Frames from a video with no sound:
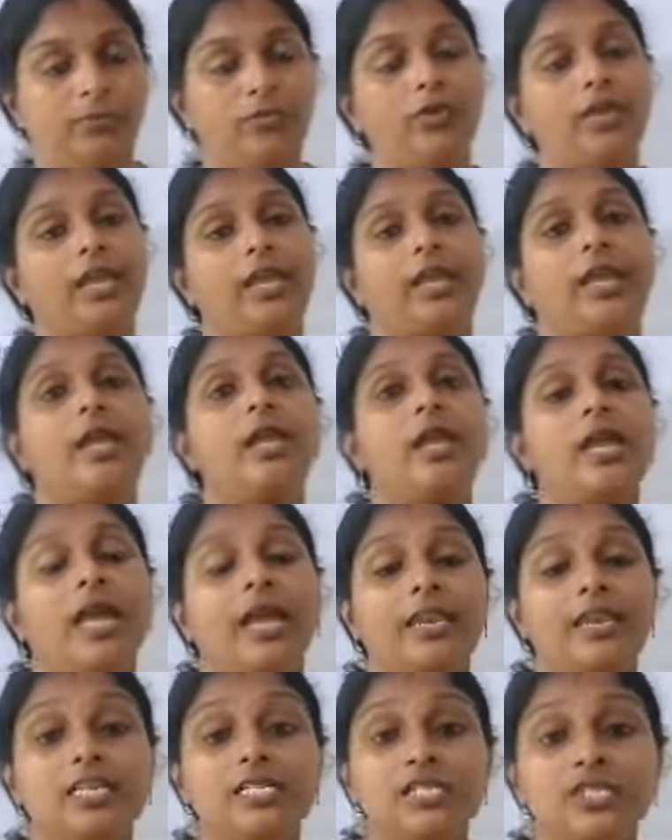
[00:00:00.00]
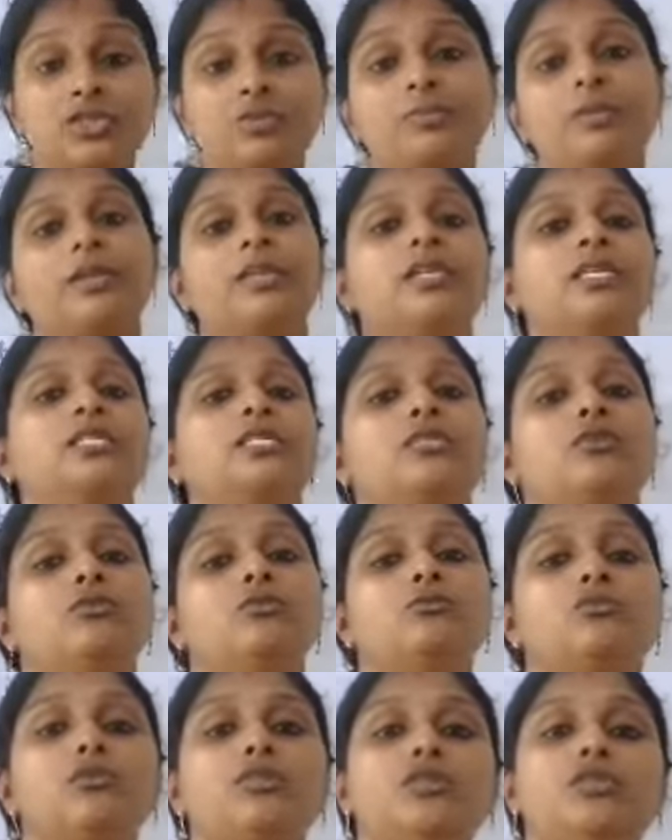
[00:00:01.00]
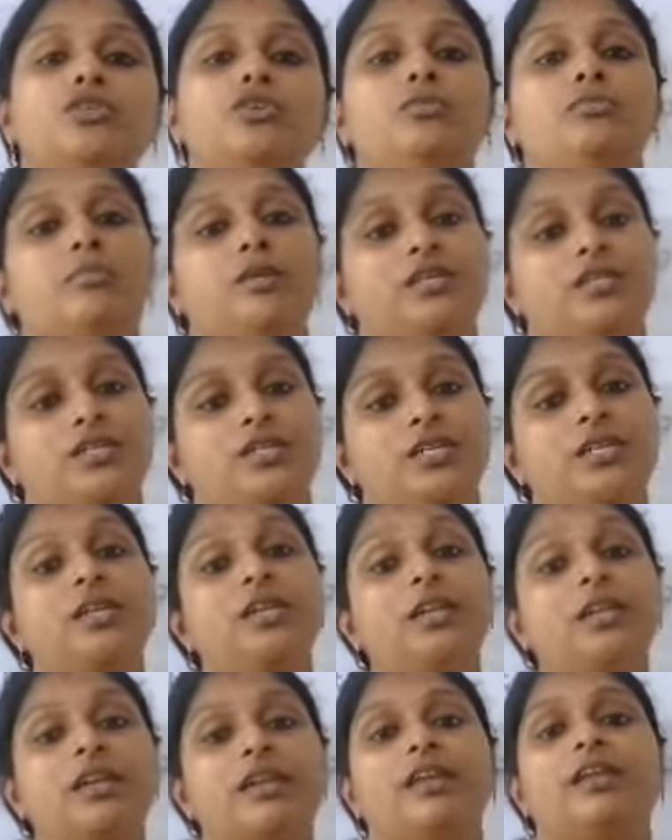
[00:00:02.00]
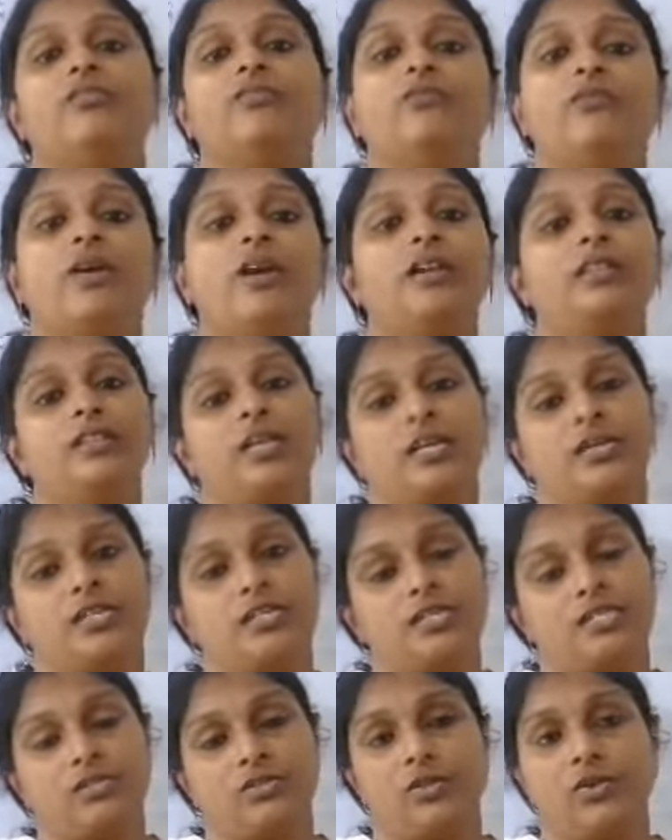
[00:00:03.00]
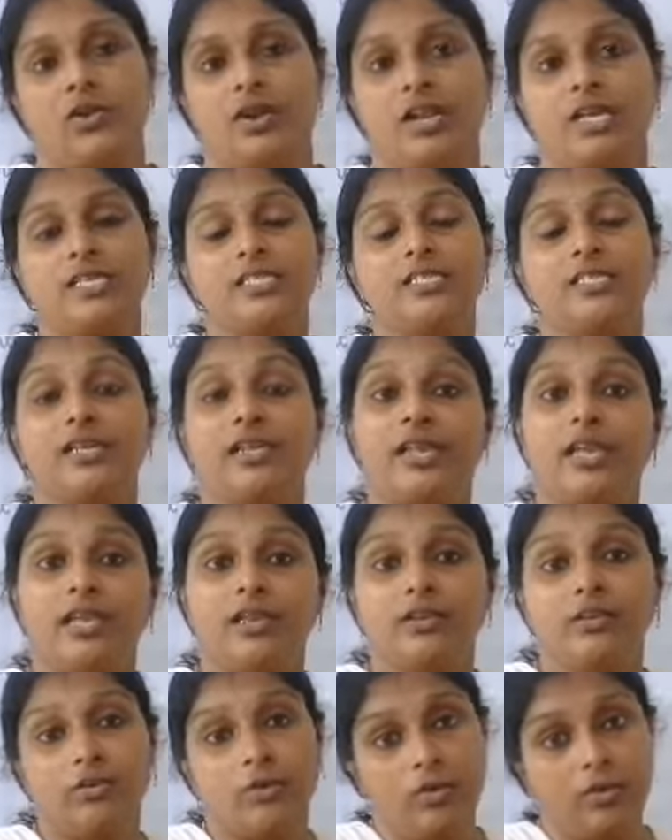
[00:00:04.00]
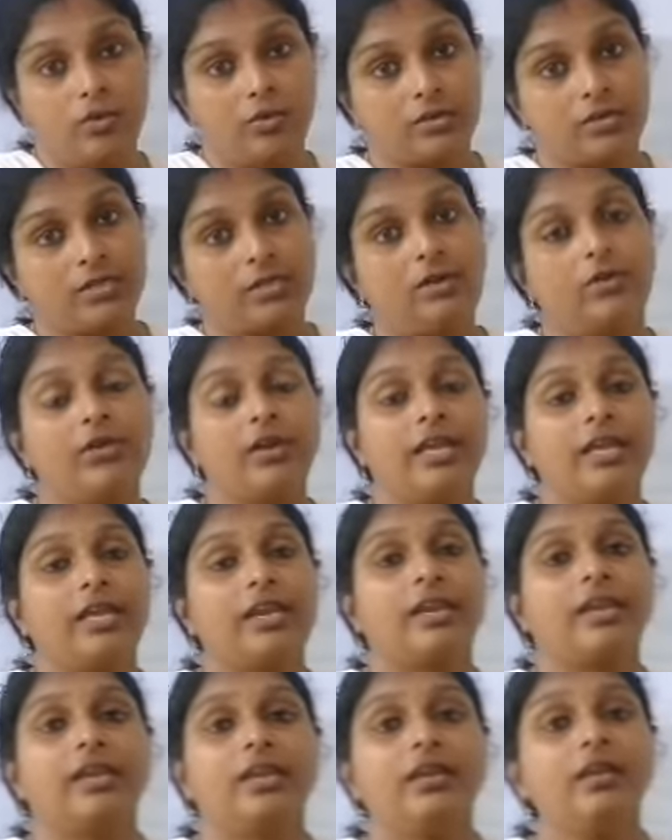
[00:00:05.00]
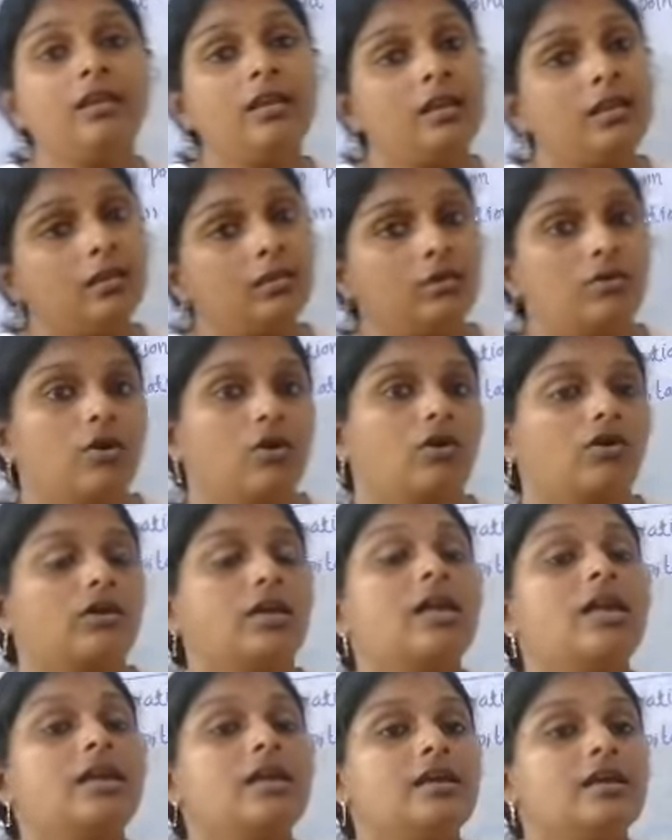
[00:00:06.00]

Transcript: Okay, an instrument is used to measure rainfall, that is known as rain gauge. Okay, rain gauge.